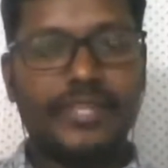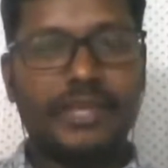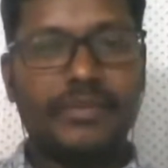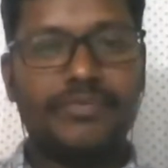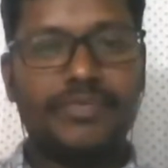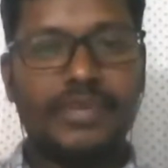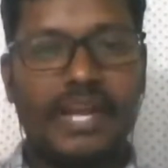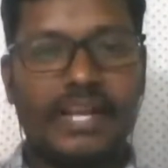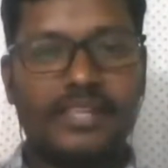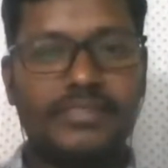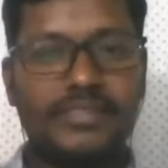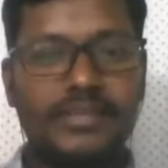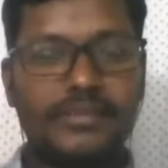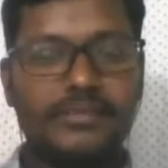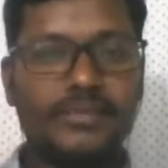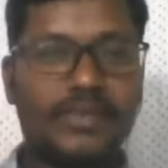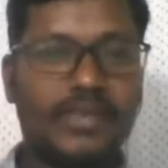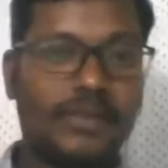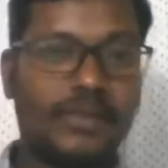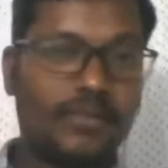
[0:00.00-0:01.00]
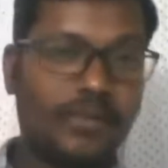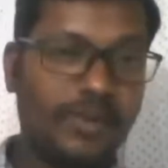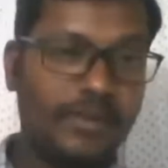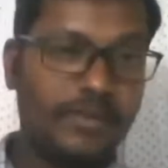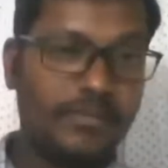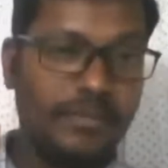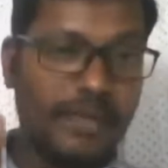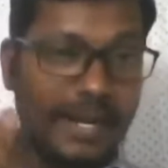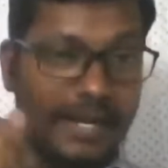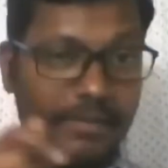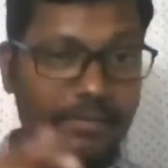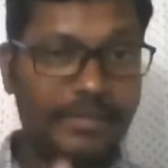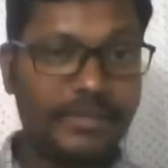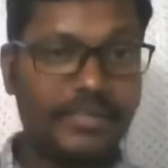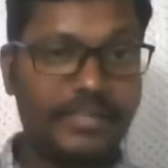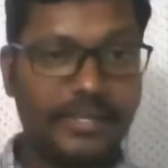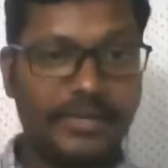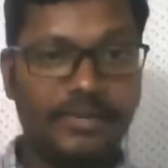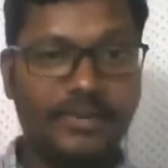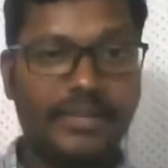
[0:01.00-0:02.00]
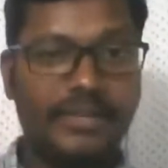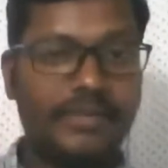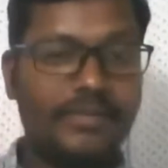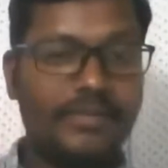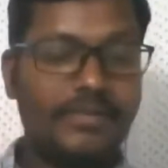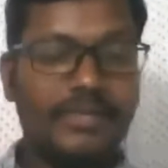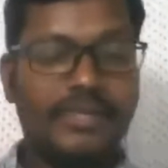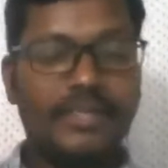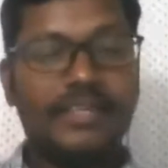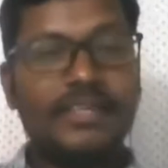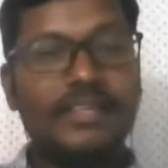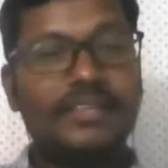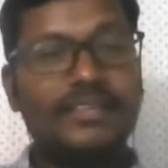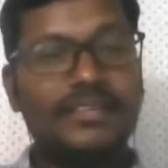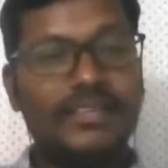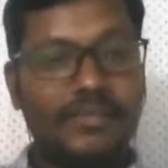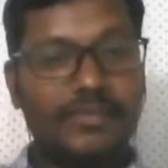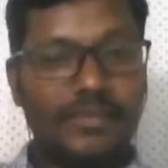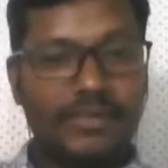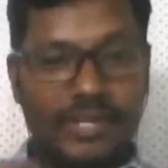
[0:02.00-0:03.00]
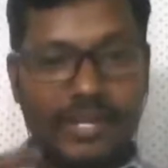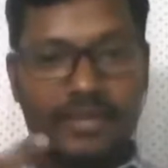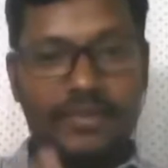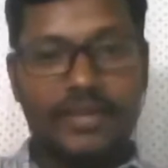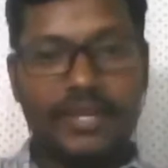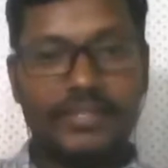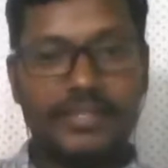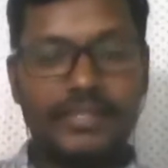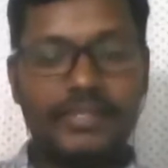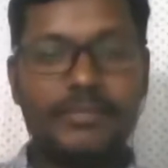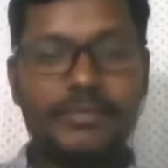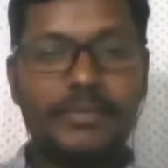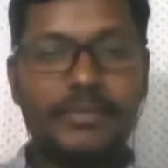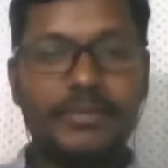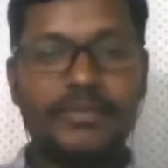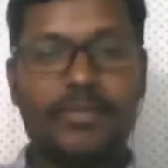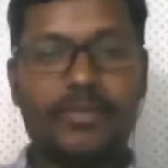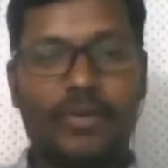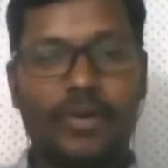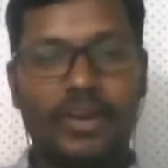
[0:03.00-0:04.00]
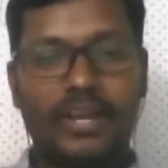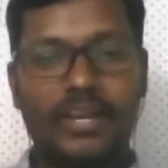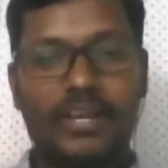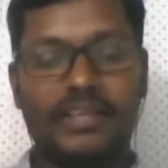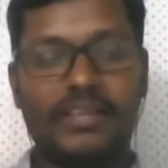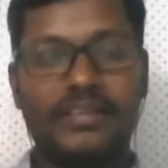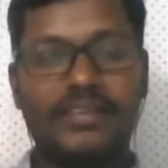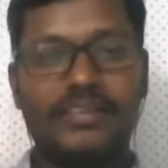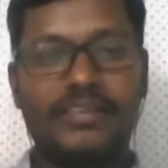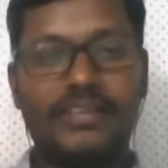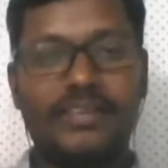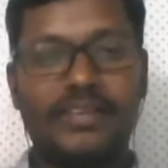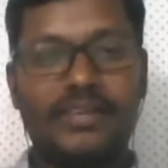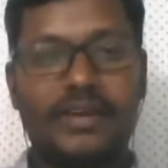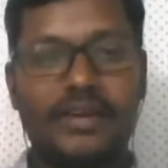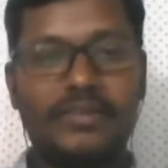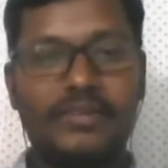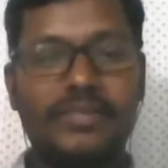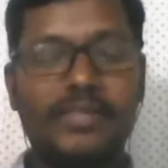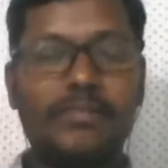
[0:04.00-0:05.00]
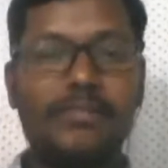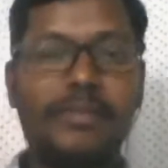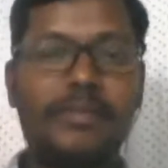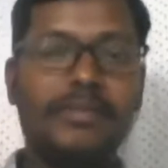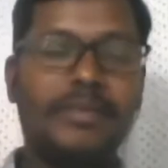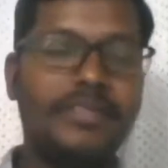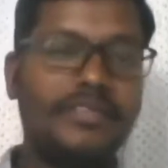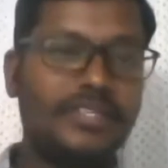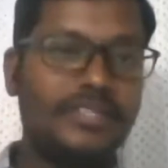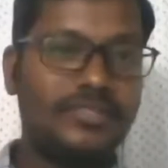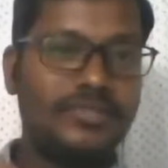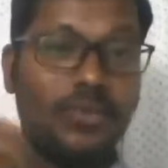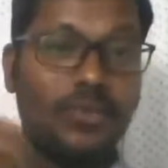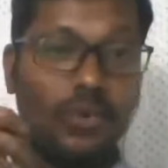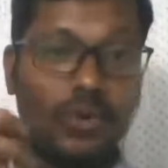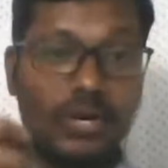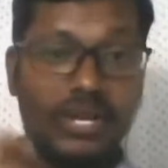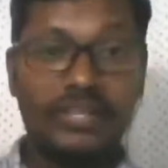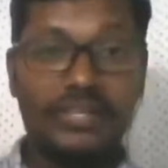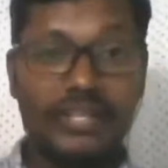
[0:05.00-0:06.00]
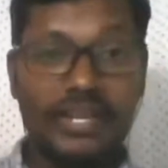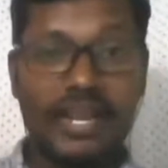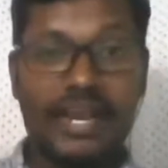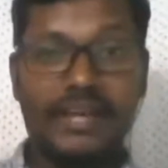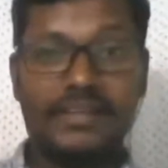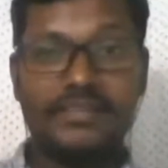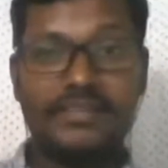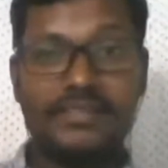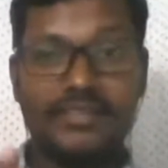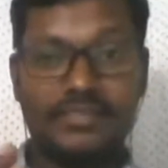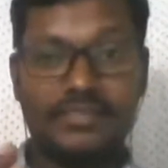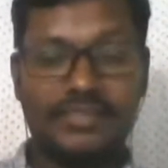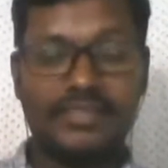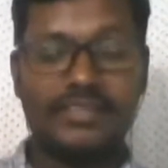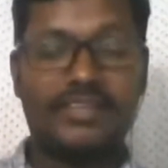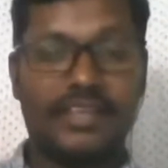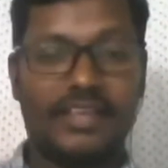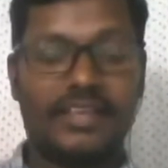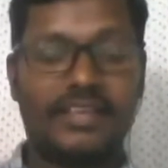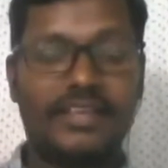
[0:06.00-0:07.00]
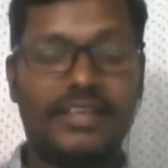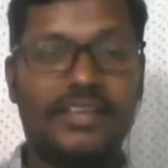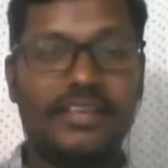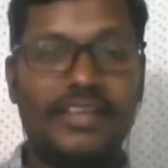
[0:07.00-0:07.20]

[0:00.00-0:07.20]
If you ask them, okay, what might be they doing? They will tell you either they may be quarreling or they may be just holding their hands and they're sitting.